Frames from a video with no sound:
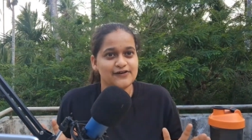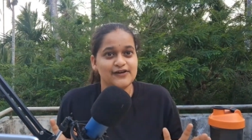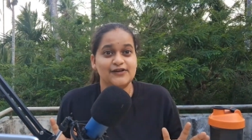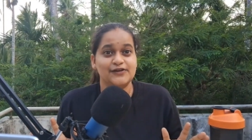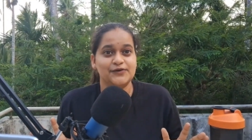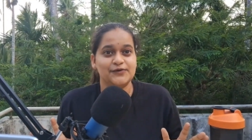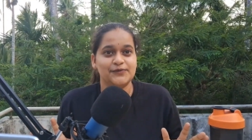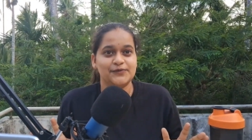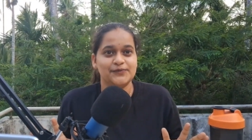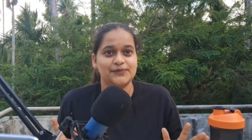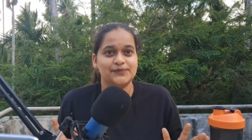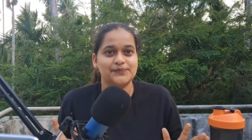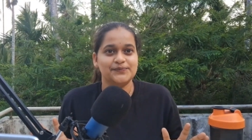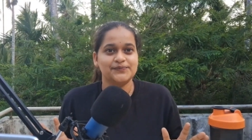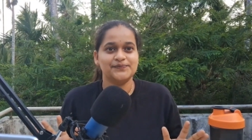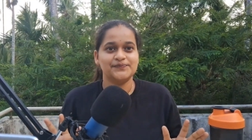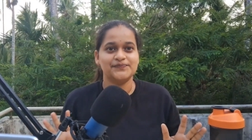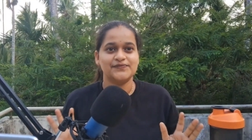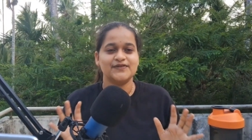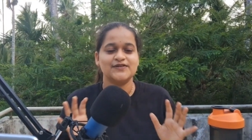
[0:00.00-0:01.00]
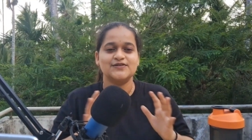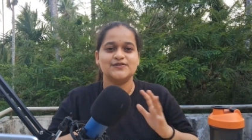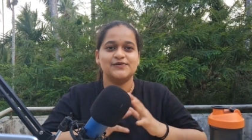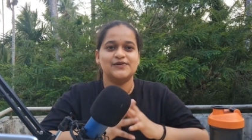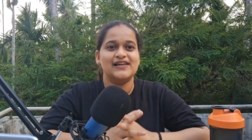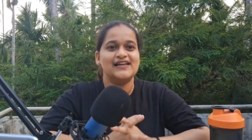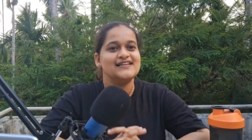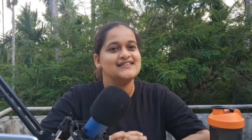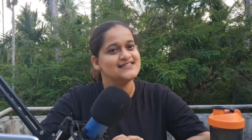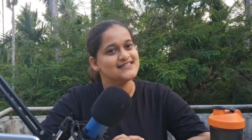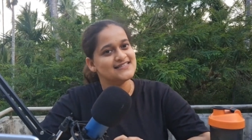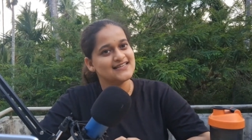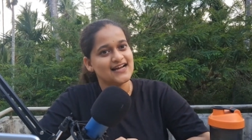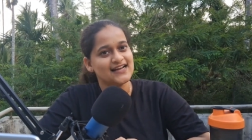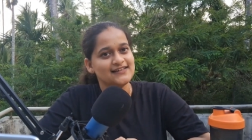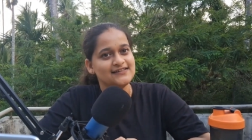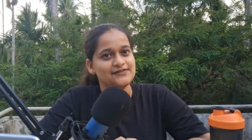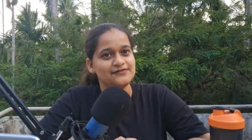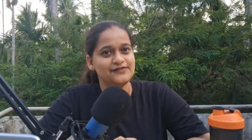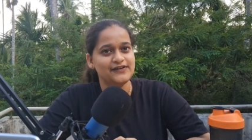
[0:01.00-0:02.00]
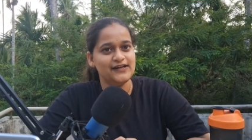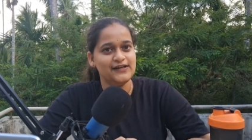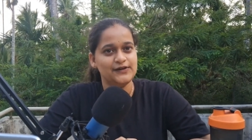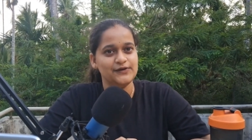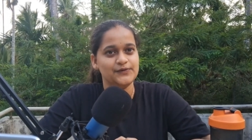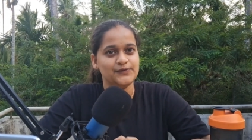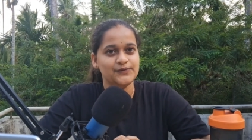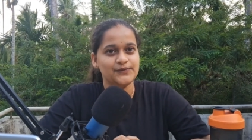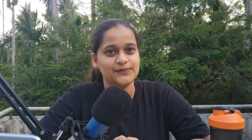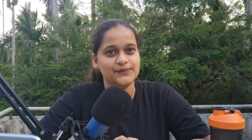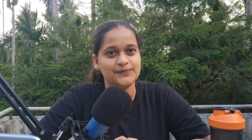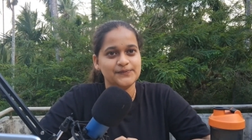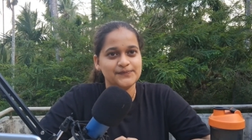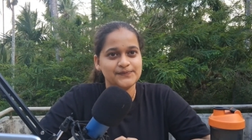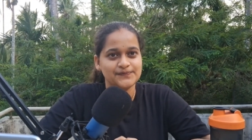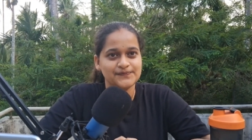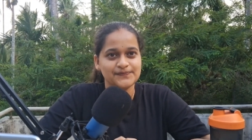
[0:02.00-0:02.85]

video. So, let's start the video.